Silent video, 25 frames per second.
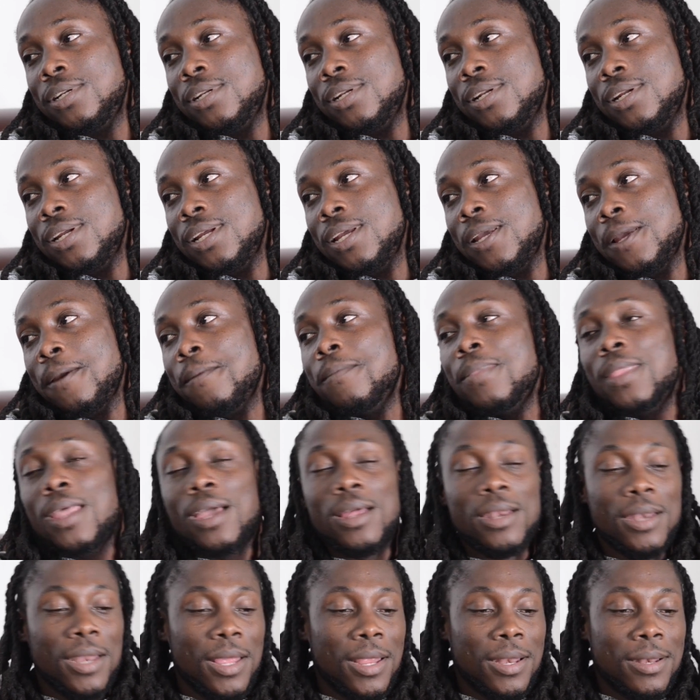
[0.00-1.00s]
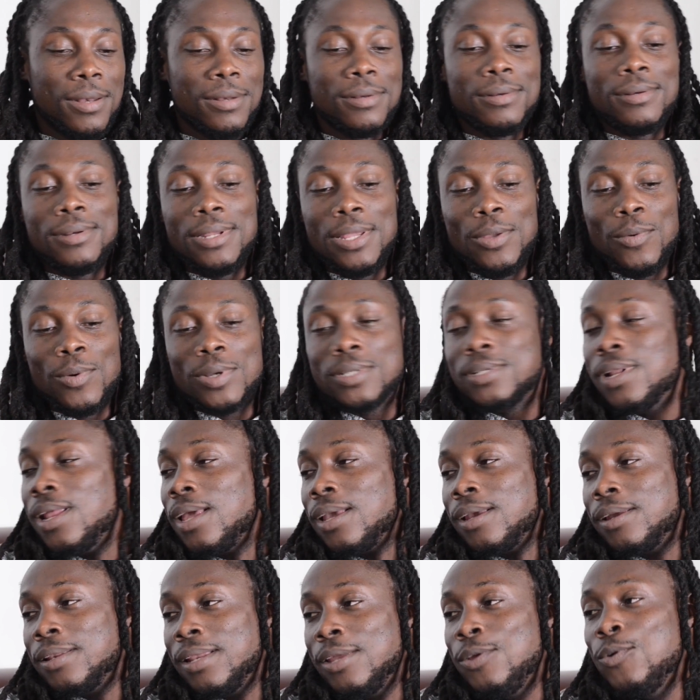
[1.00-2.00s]
Okay. And then he was
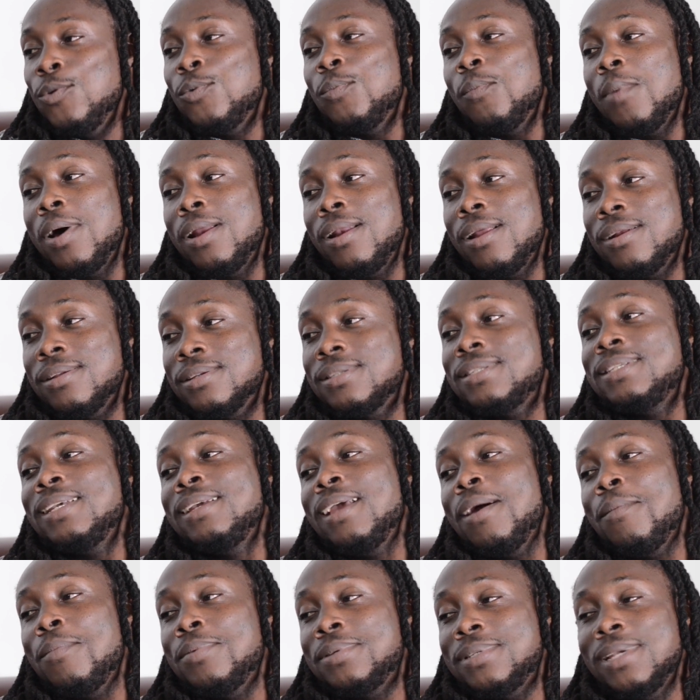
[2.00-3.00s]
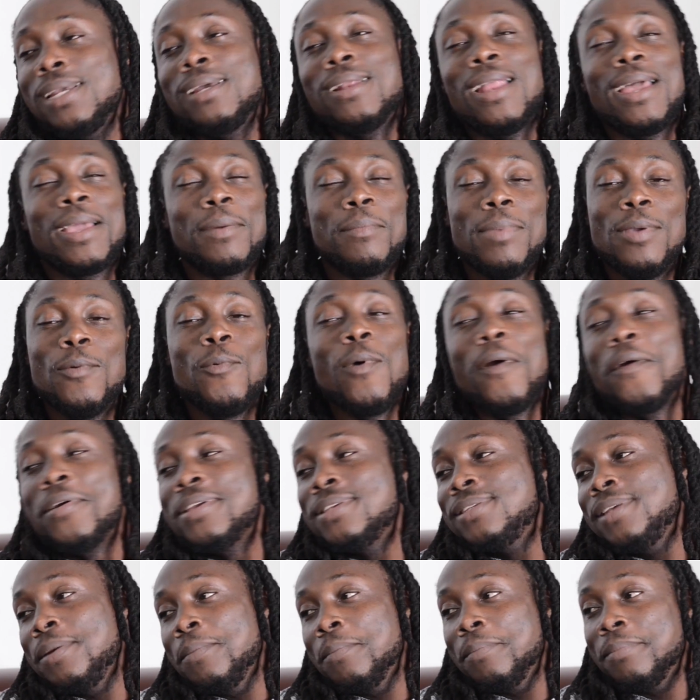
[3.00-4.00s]
like, the youth man that sing up, sing like me, where
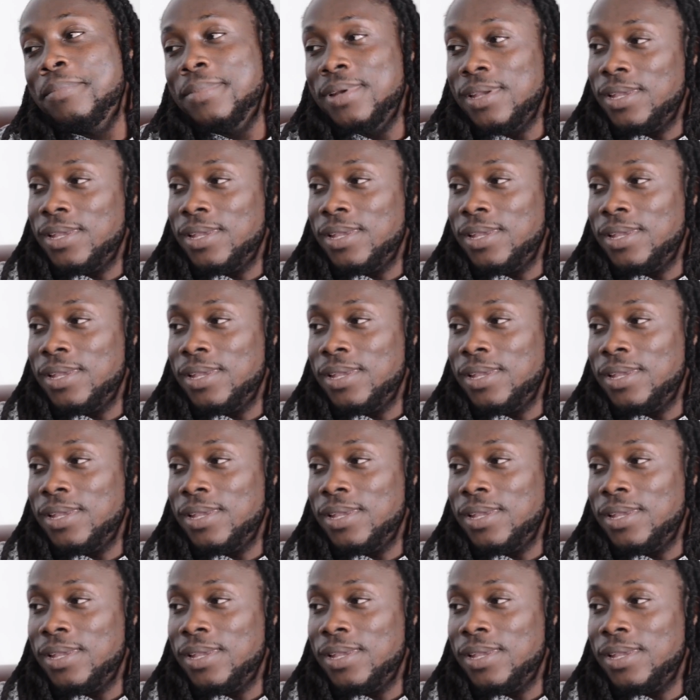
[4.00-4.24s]
is him?